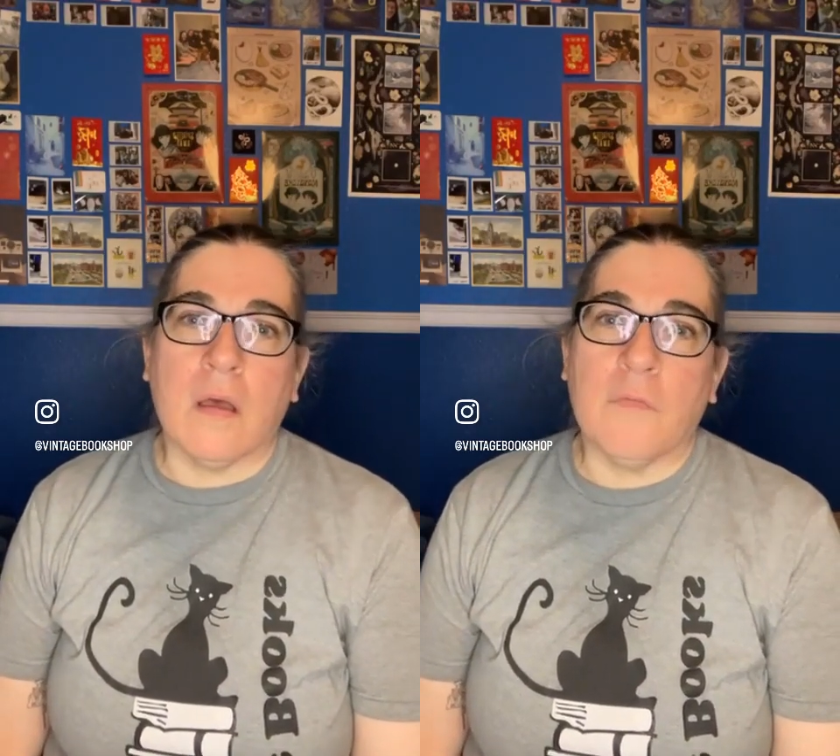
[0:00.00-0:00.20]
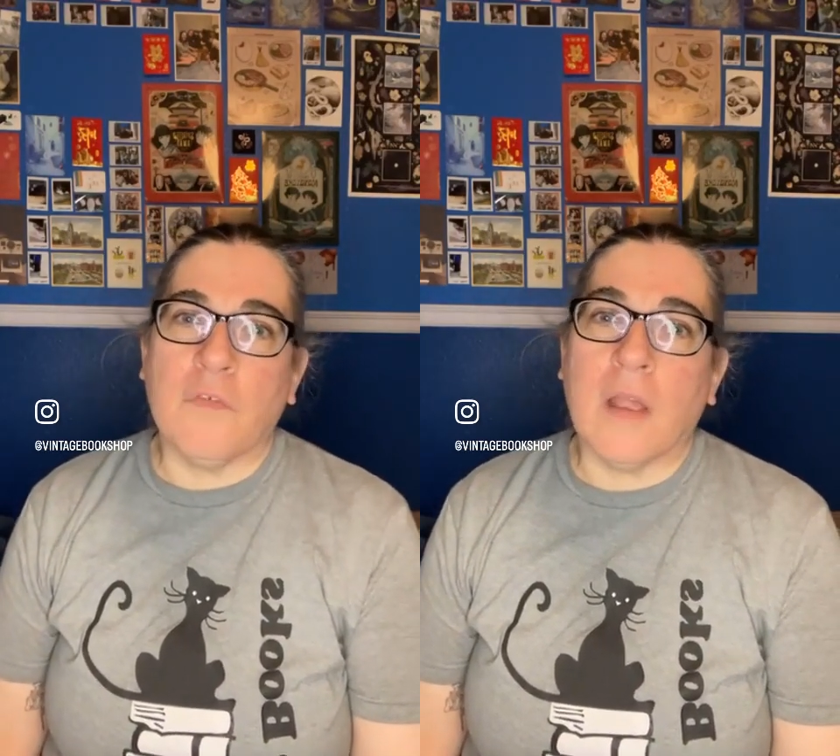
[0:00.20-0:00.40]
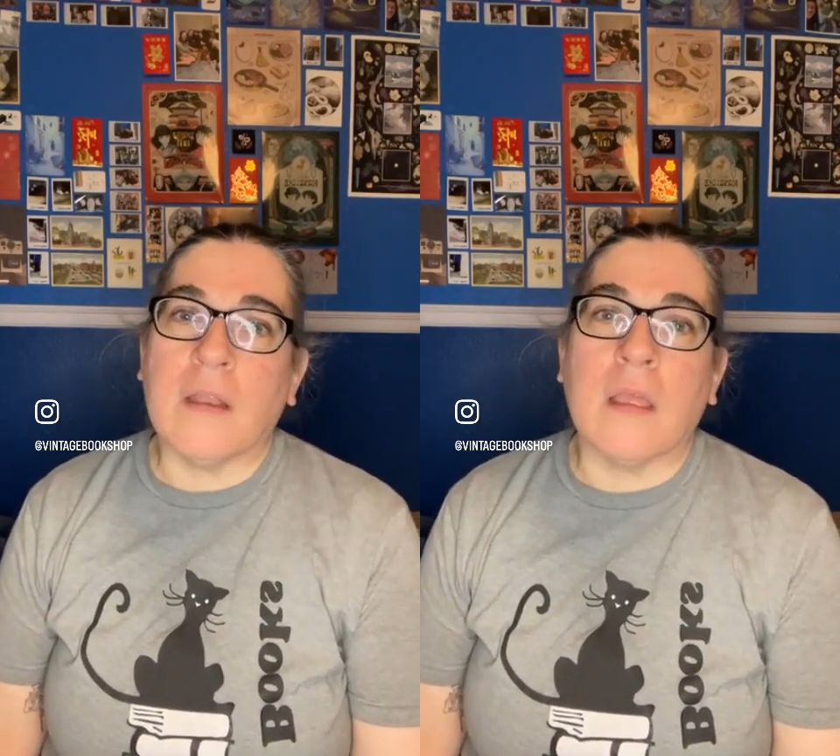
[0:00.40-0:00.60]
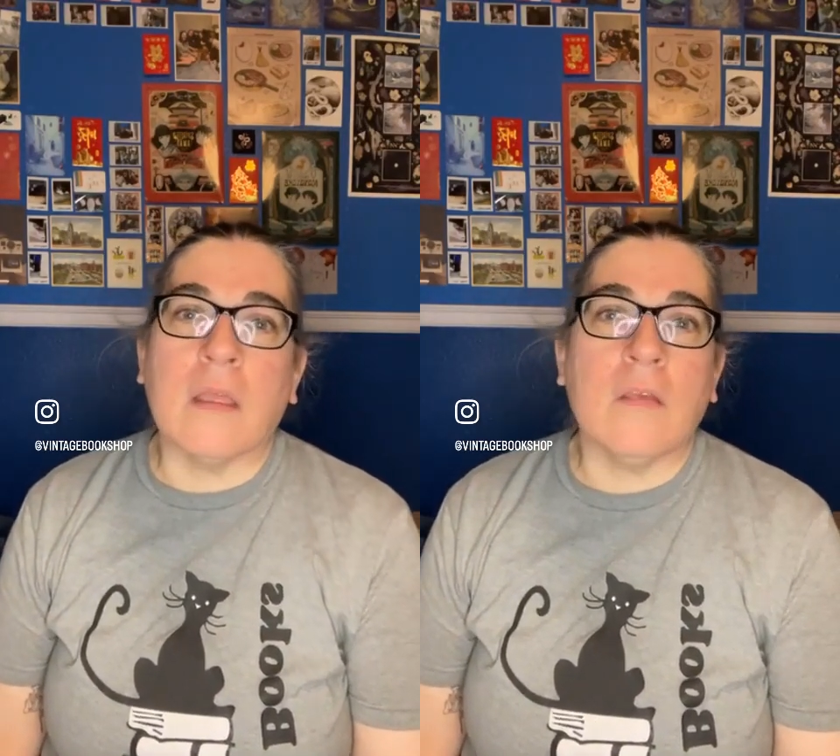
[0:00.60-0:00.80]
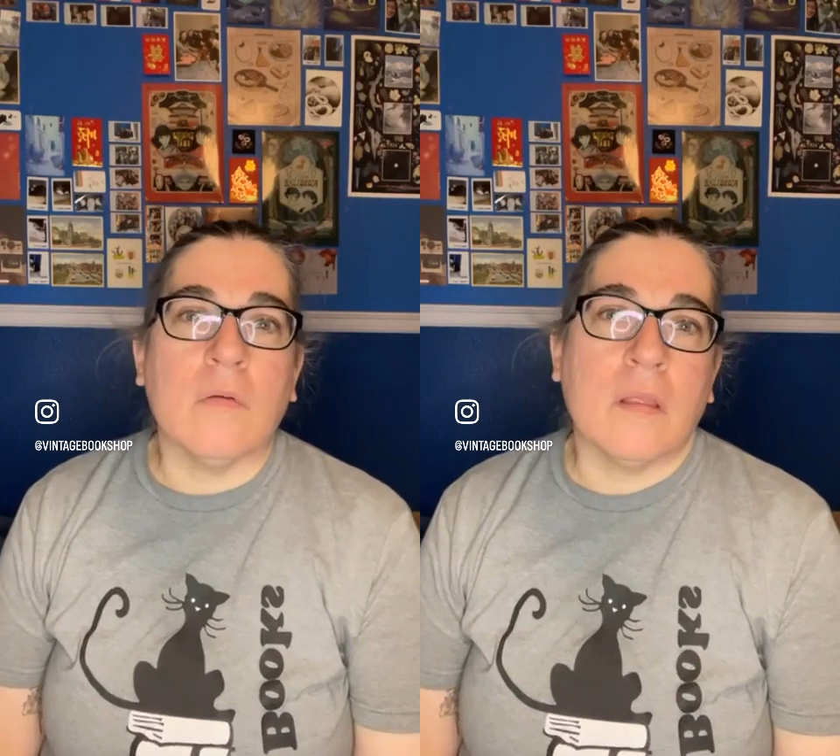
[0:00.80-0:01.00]
Friday,
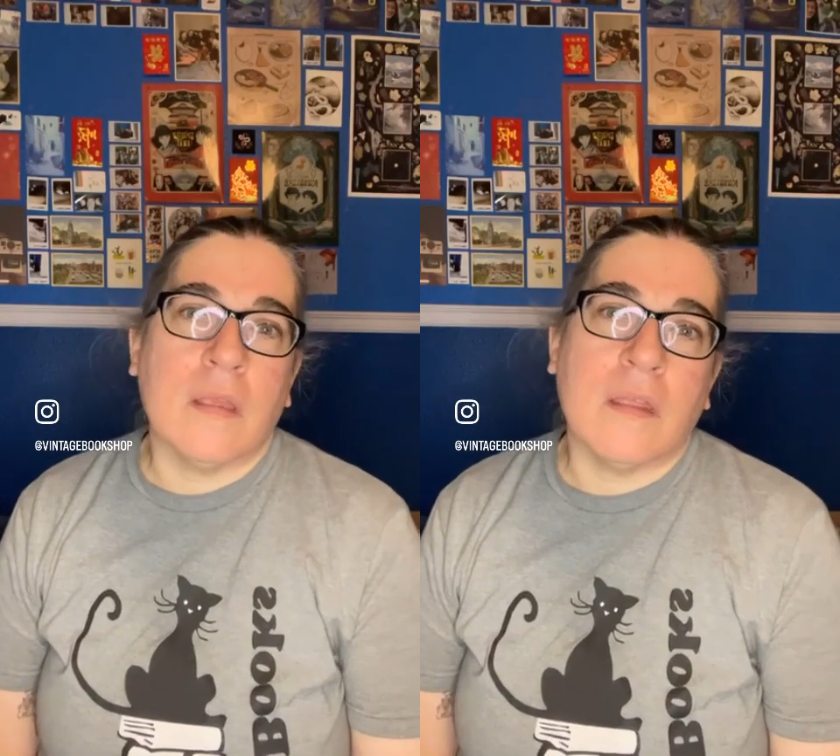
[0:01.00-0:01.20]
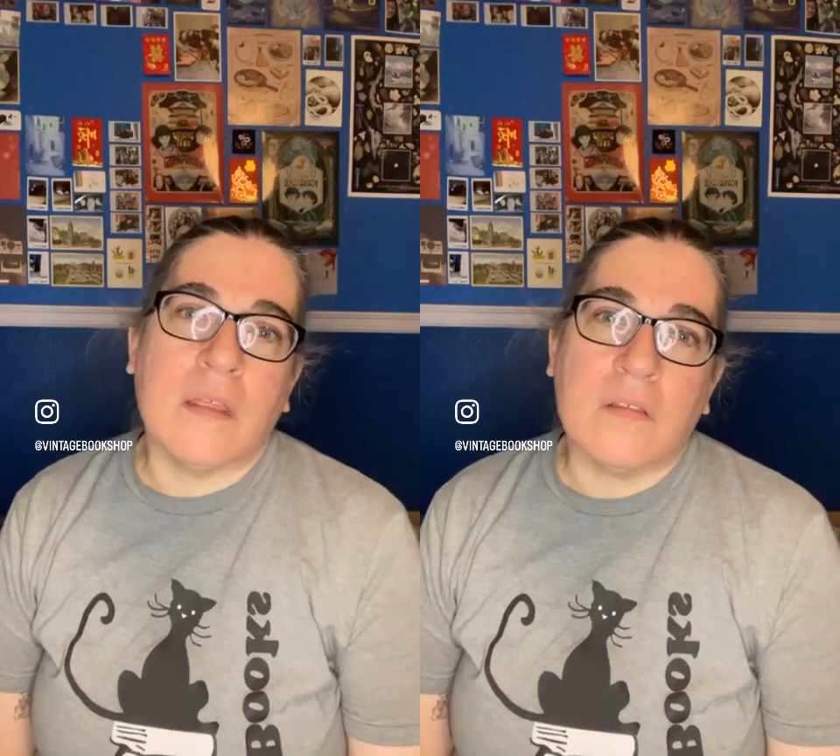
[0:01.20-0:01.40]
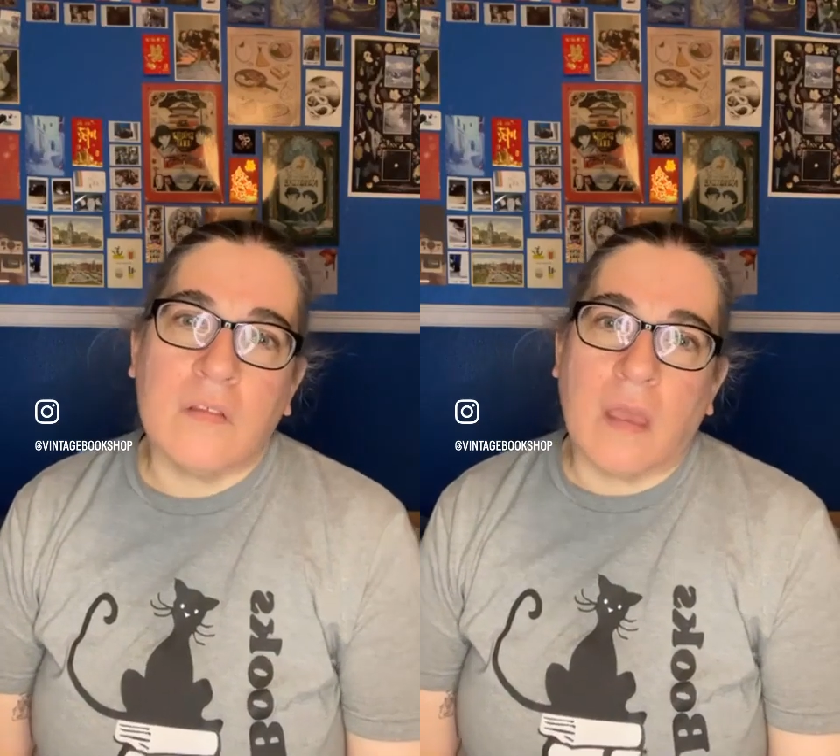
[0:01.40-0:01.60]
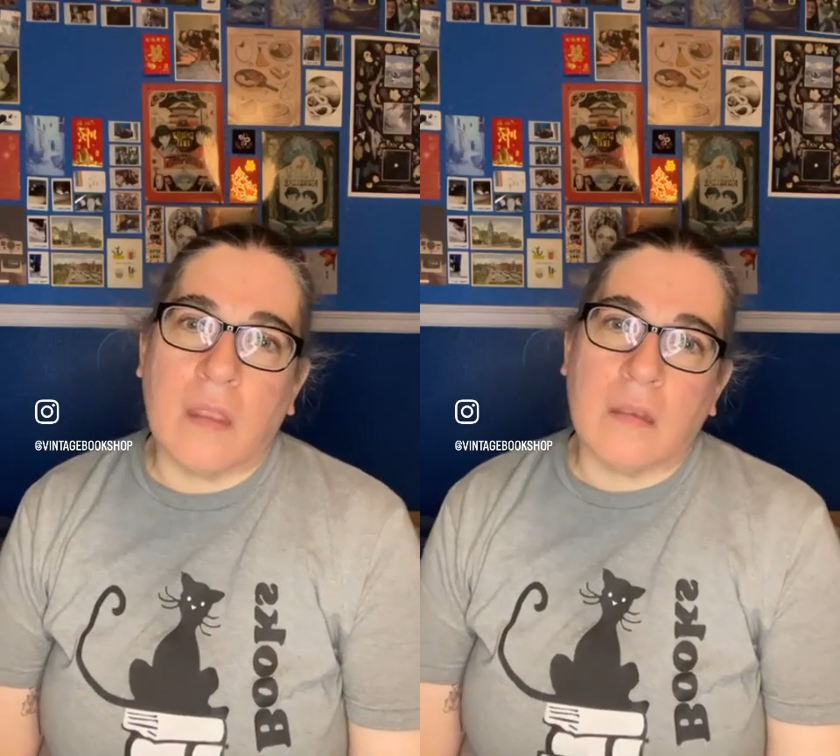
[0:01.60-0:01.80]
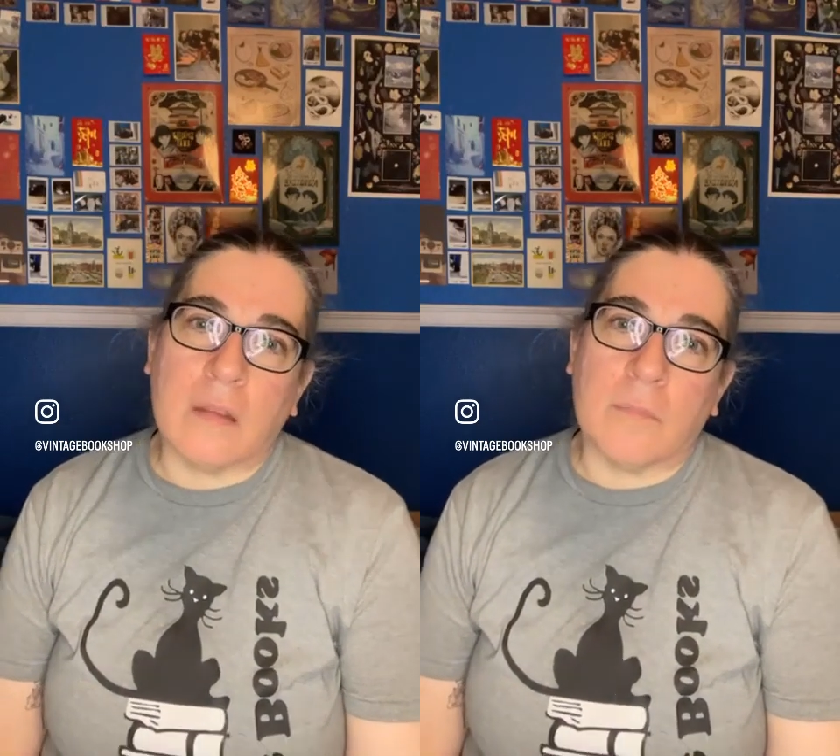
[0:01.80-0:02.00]
you can get a
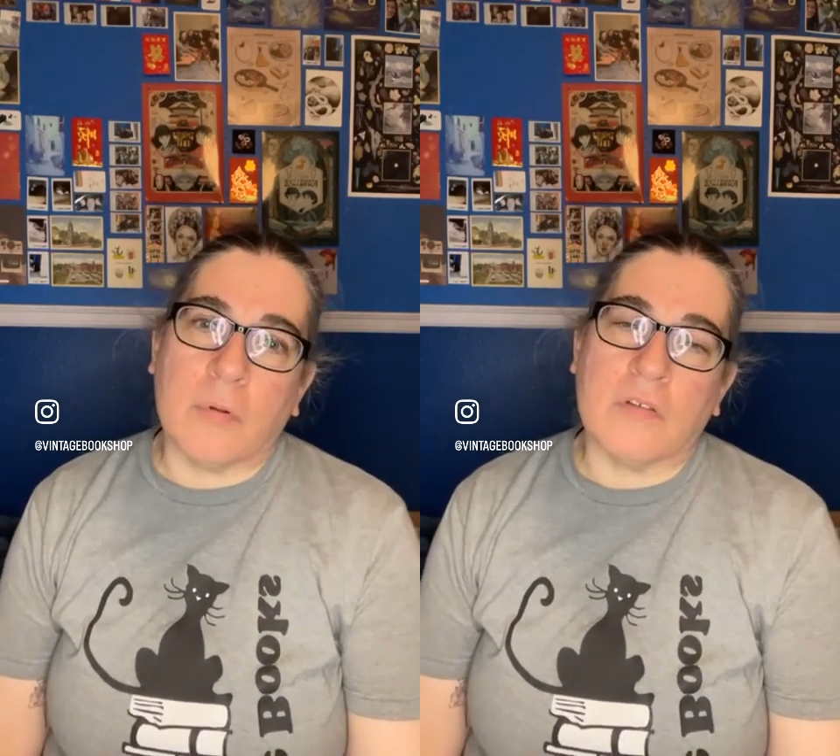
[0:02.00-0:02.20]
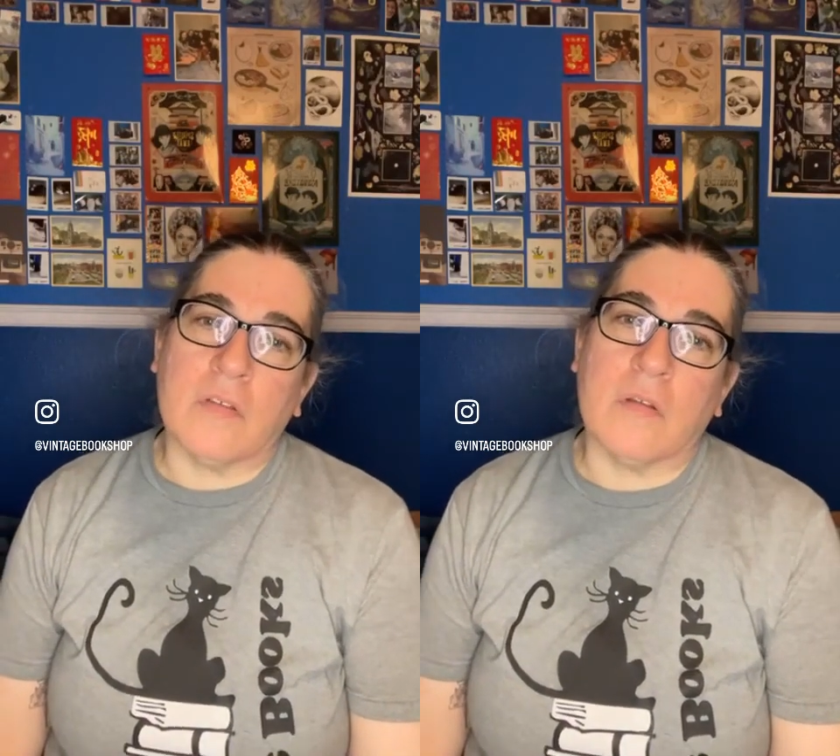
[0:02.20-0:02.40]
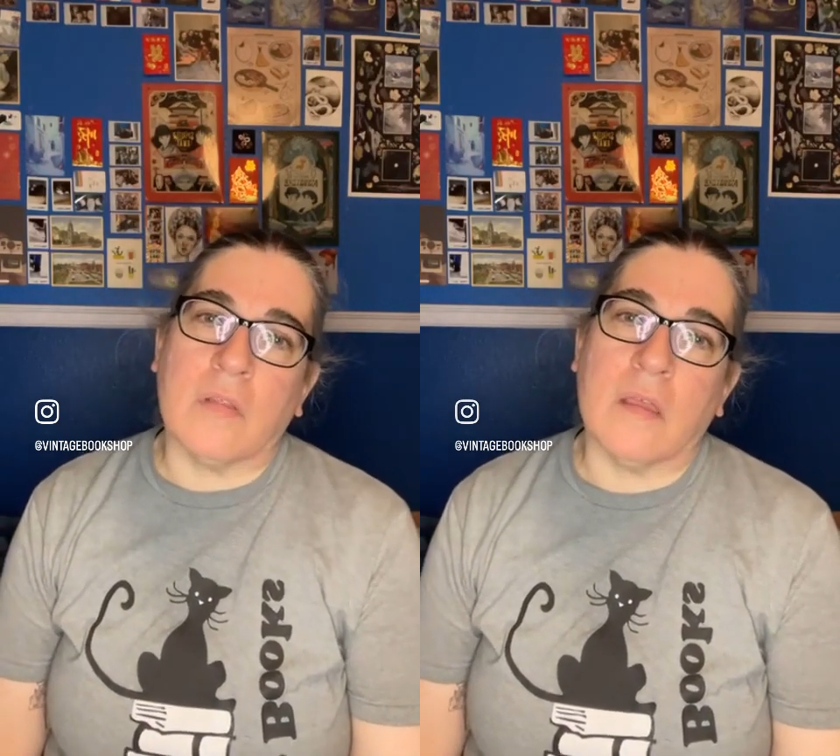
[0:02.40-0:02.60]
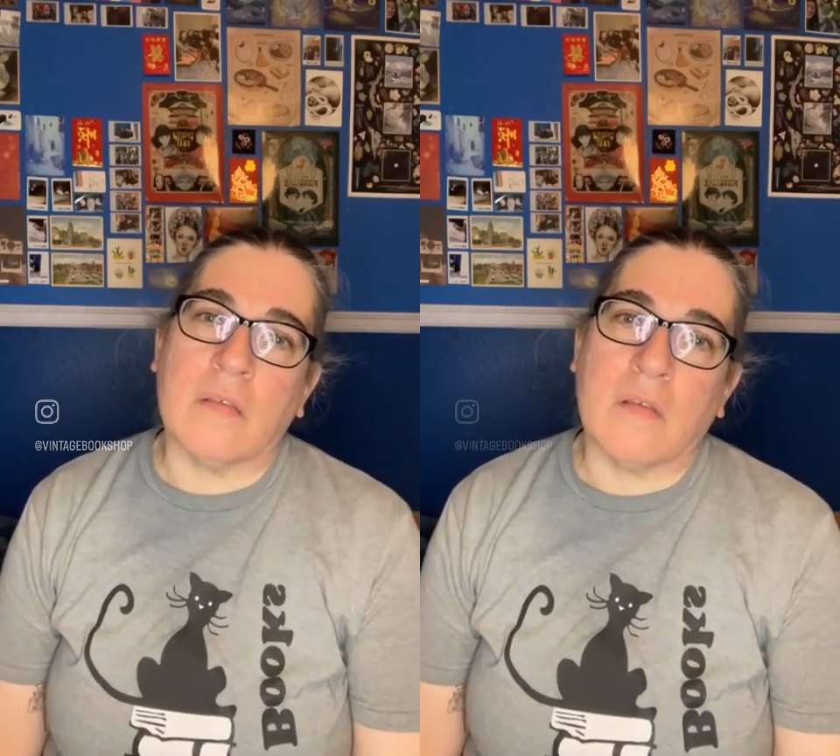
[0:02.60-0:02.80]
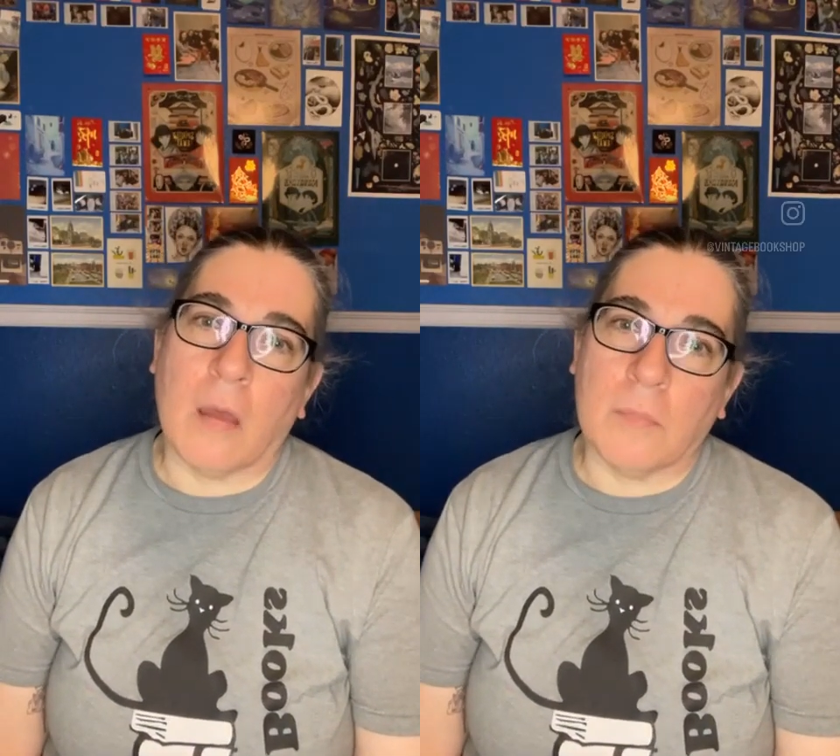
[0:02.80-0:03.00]
signed and
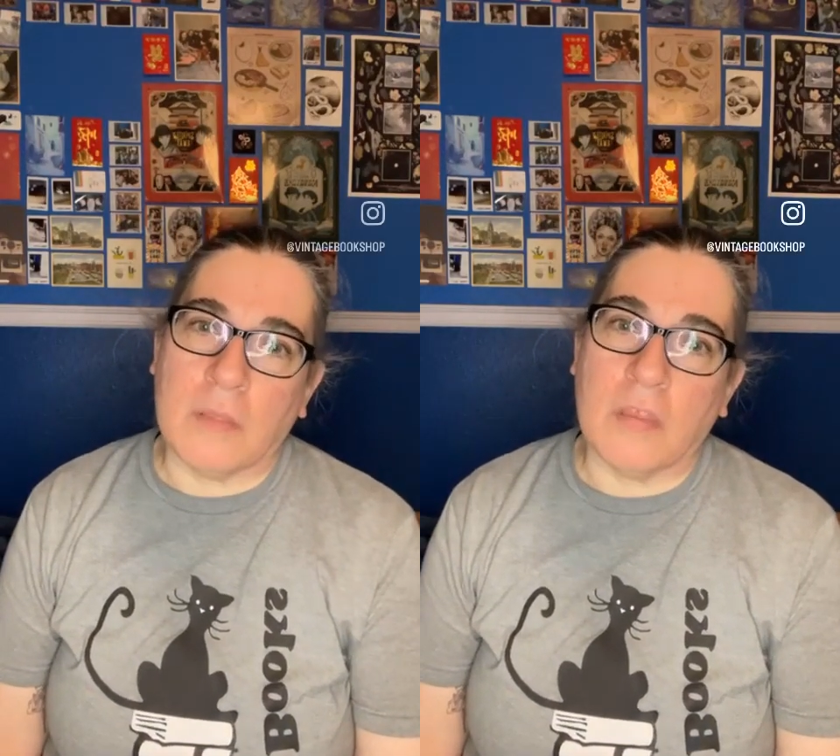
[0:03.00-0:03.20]
personalized copy.